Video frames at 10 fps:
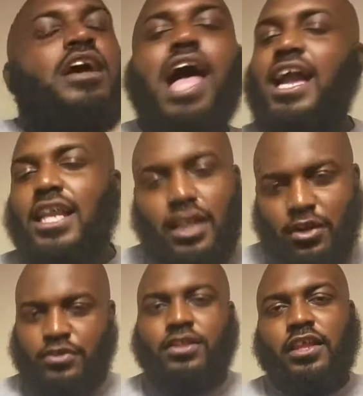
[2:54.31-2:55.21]
gotta
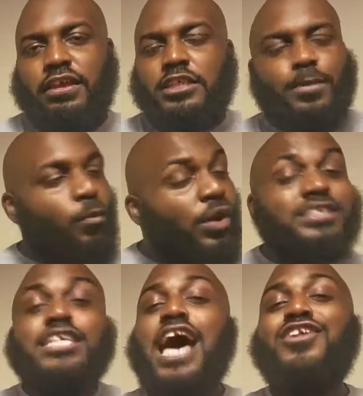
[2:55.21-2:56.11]
learn the lyrics, but
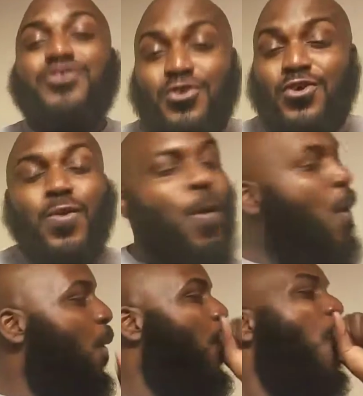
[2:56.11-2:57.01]
once I do,
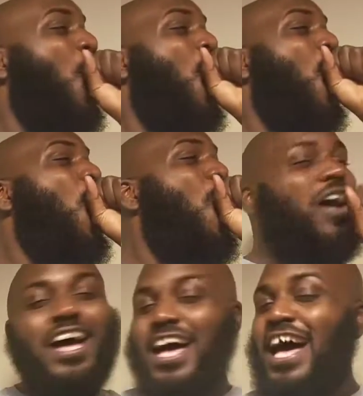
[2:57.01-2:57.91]

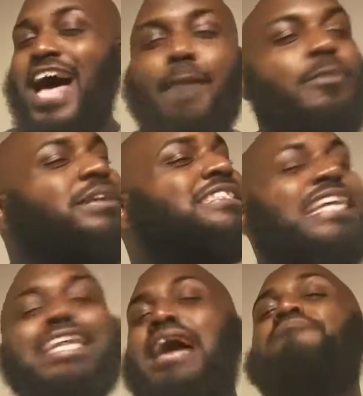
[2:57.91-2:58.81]
I'm gonna be
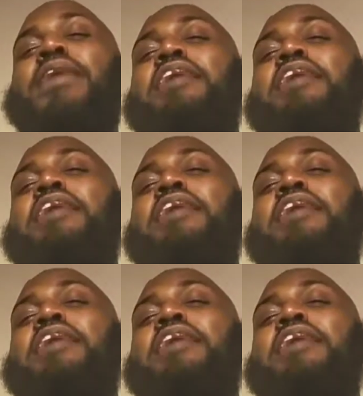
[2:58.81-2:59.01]
singing that